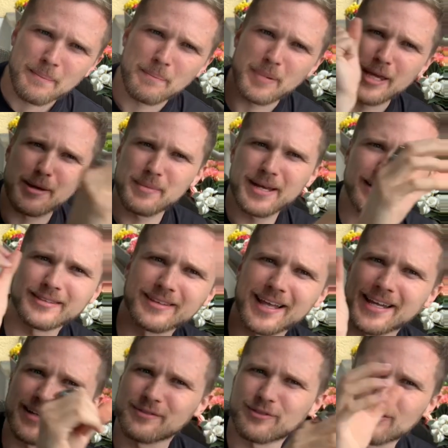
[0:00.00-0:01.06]
beaming
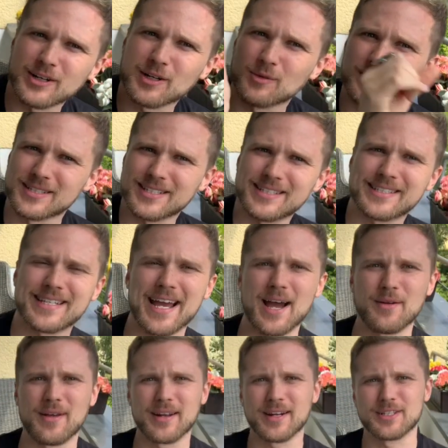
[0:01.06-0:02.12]
light frequencies
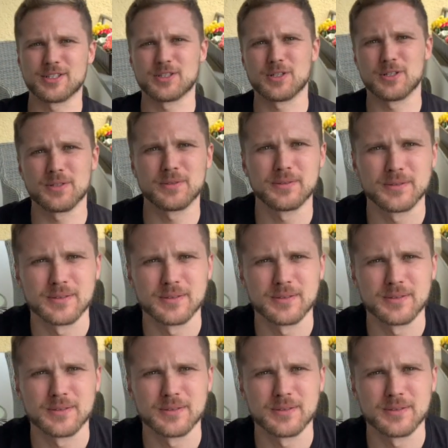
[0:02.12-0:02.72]
down at us, too.